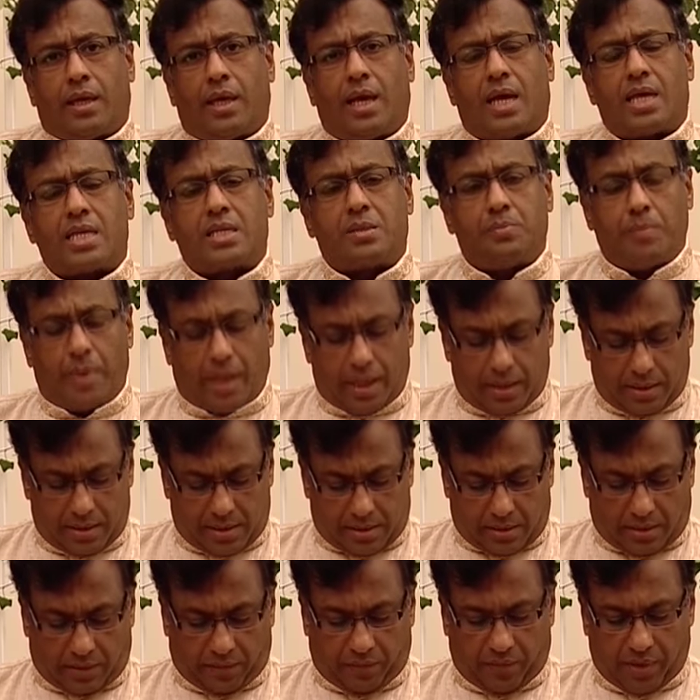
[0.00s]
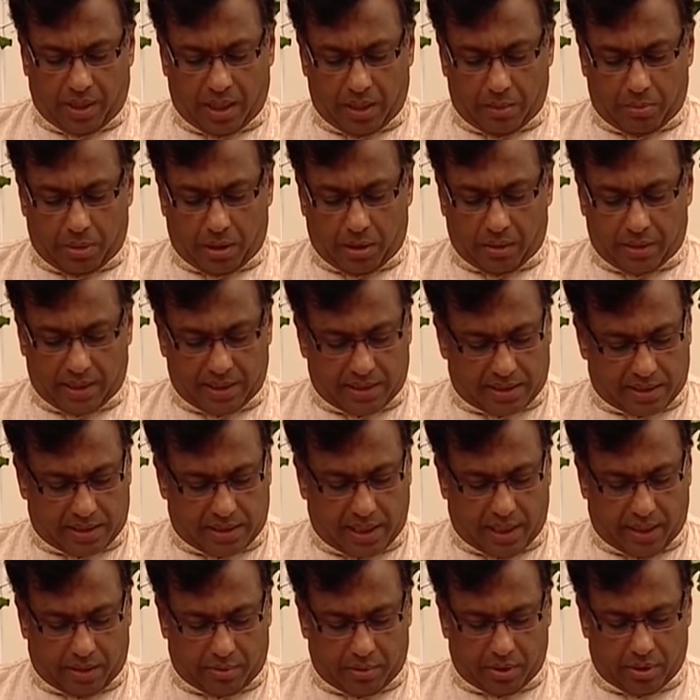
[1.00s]
He has made available this
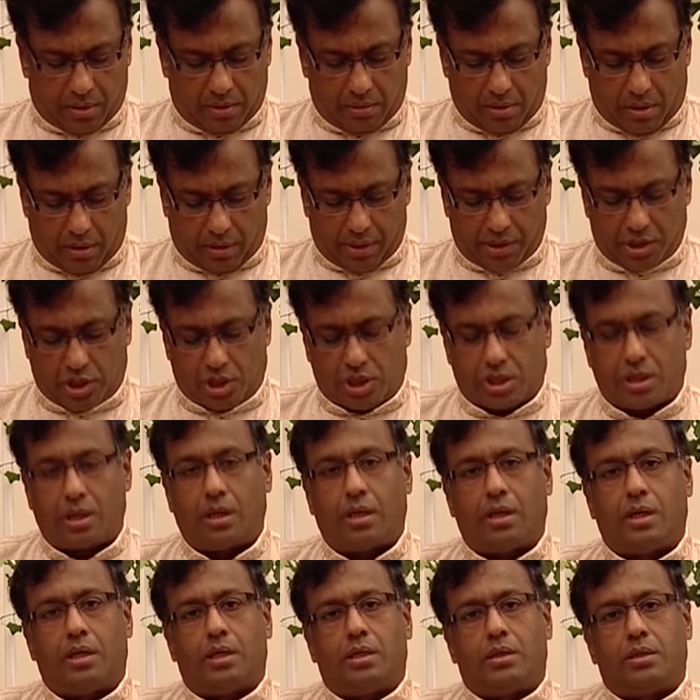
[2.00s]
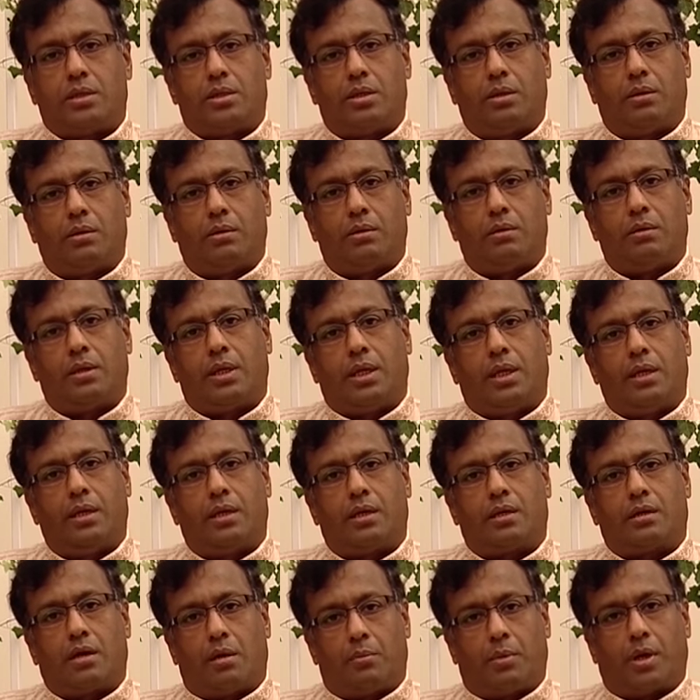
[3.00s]
sacred knowledge to the
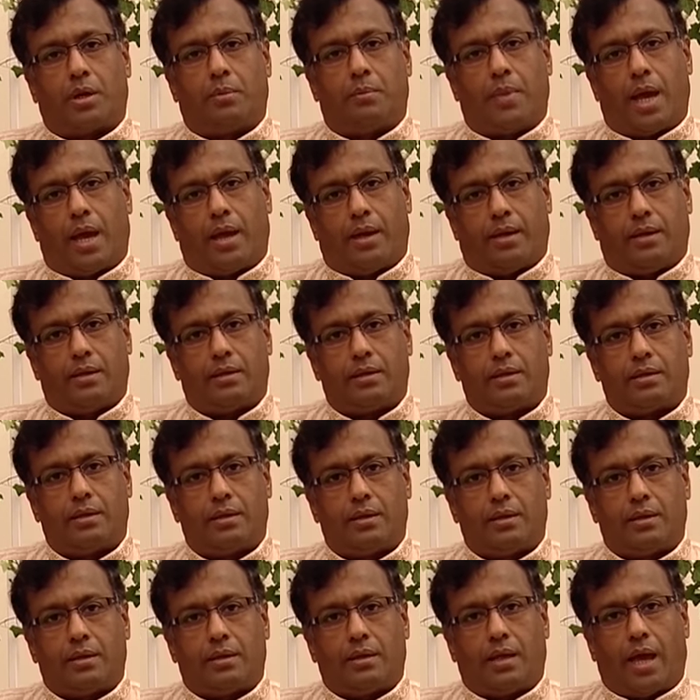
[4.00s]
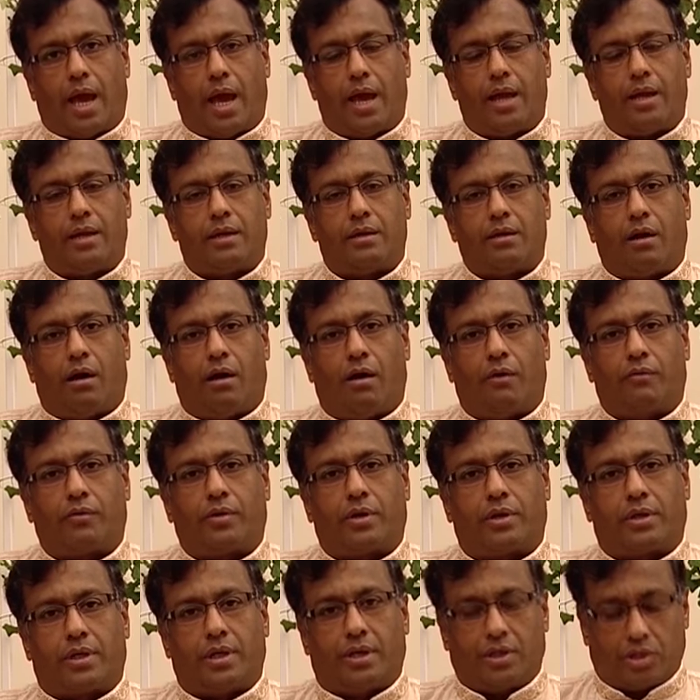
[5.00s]
common man. and of
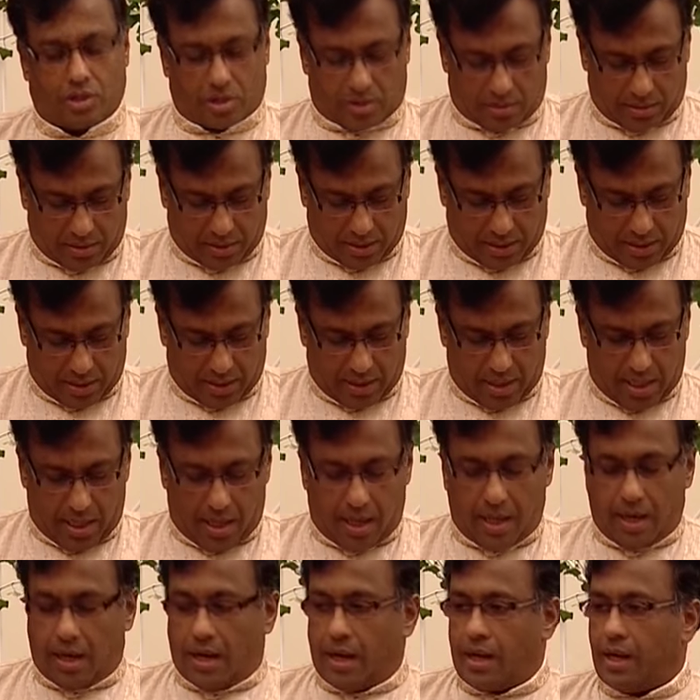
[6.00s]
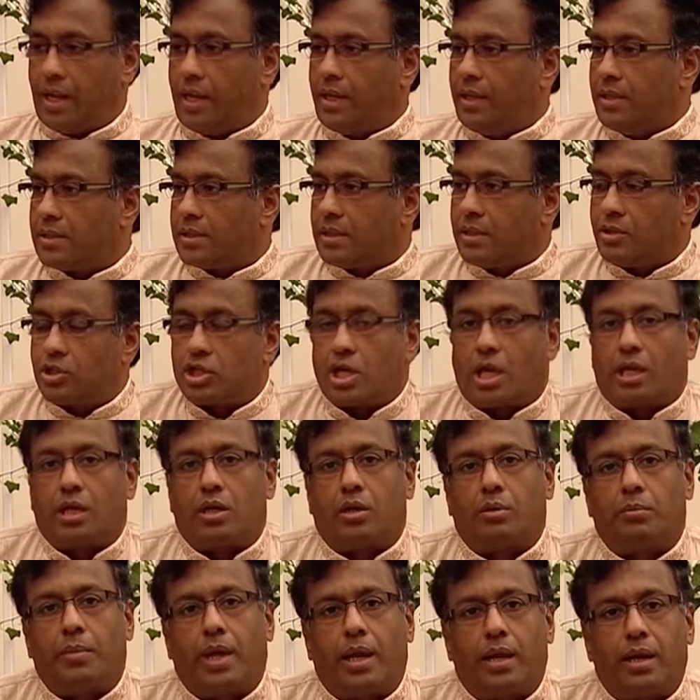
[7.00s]
creation. Ladies and
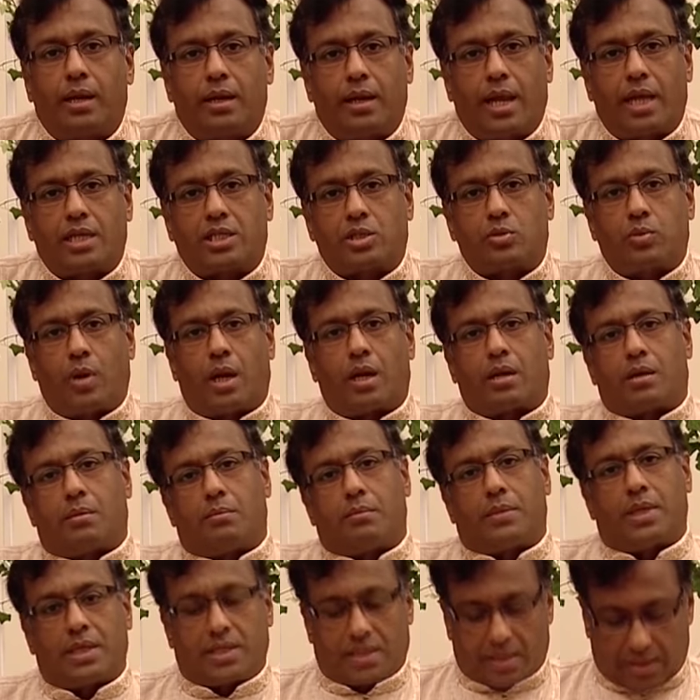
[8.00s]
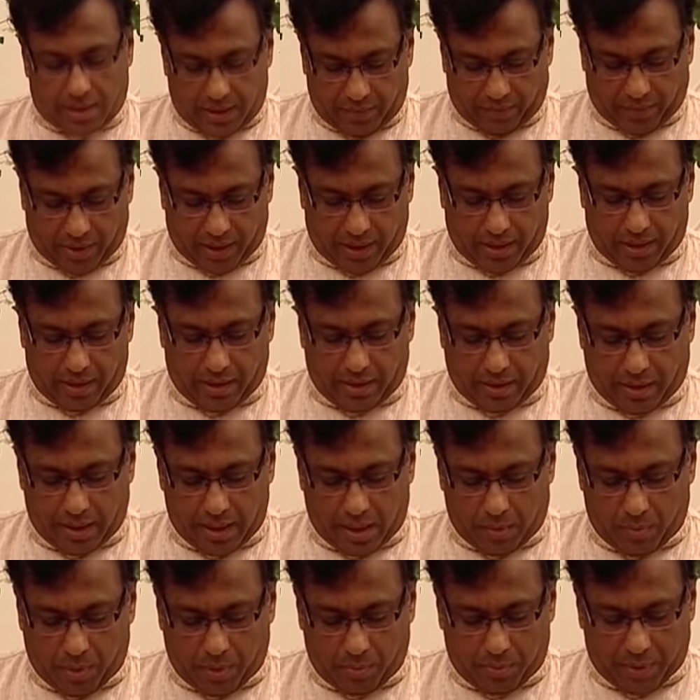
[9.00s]
gentlemen, let's welcome this evening
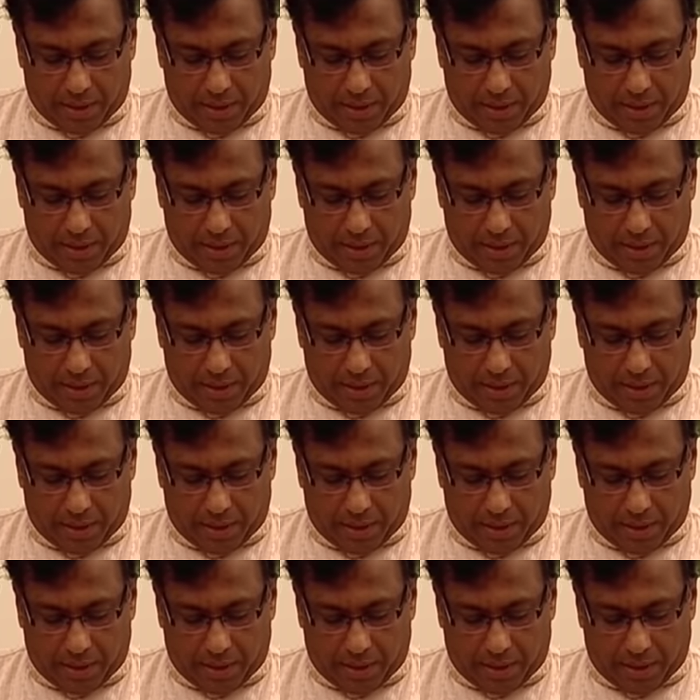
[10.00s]
in our